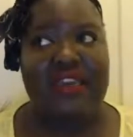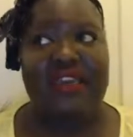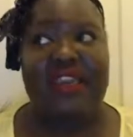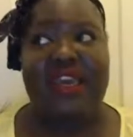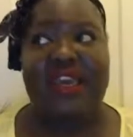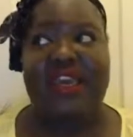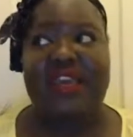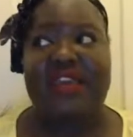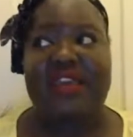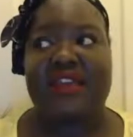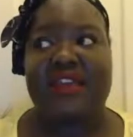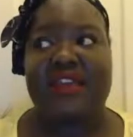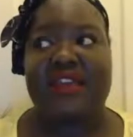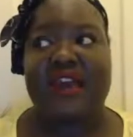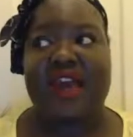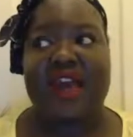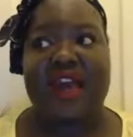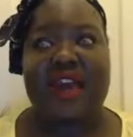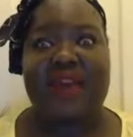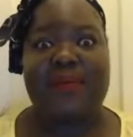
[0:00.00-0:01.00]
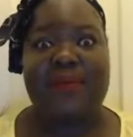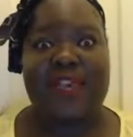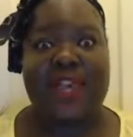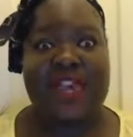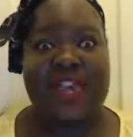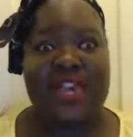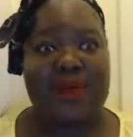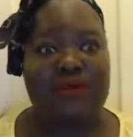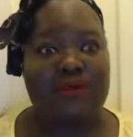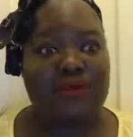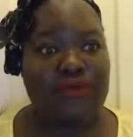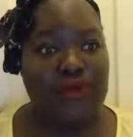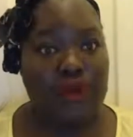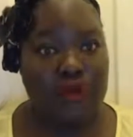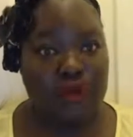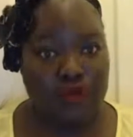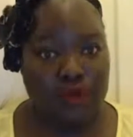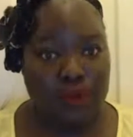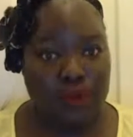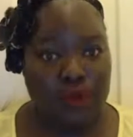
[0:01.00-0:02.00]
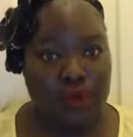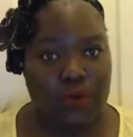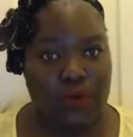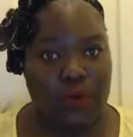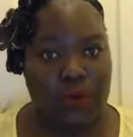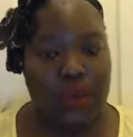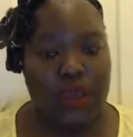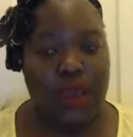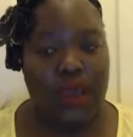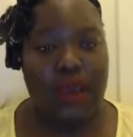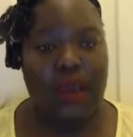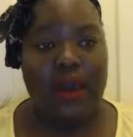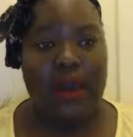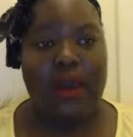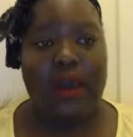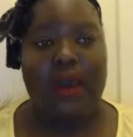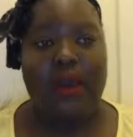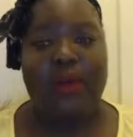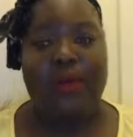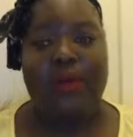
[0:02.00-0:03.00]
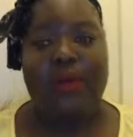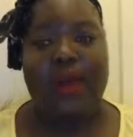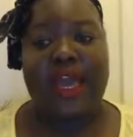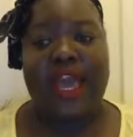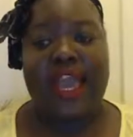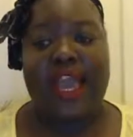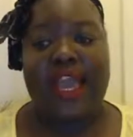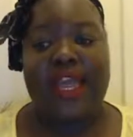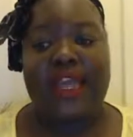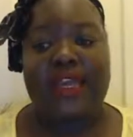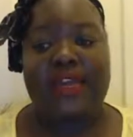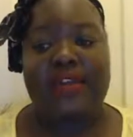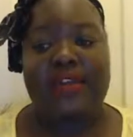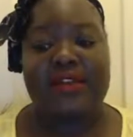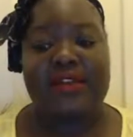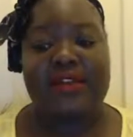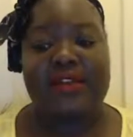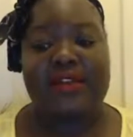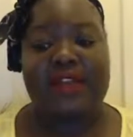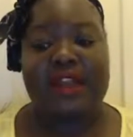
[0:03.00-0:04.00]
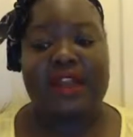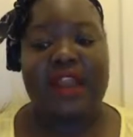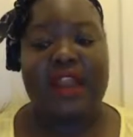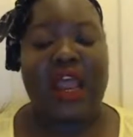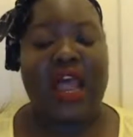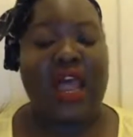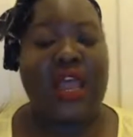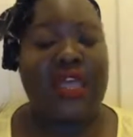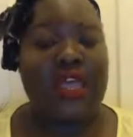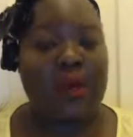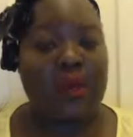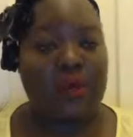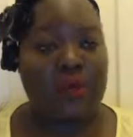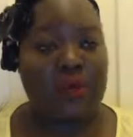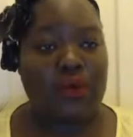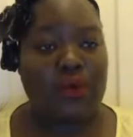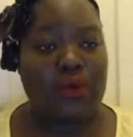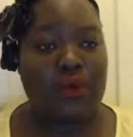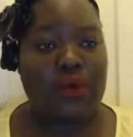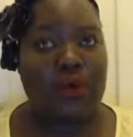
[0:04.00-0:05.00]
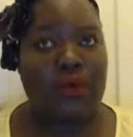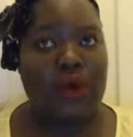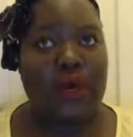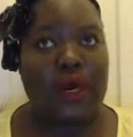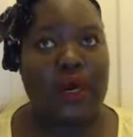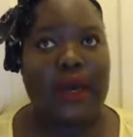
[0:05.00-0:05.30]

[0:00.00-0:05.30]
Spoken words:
then I became vulnerable and liable,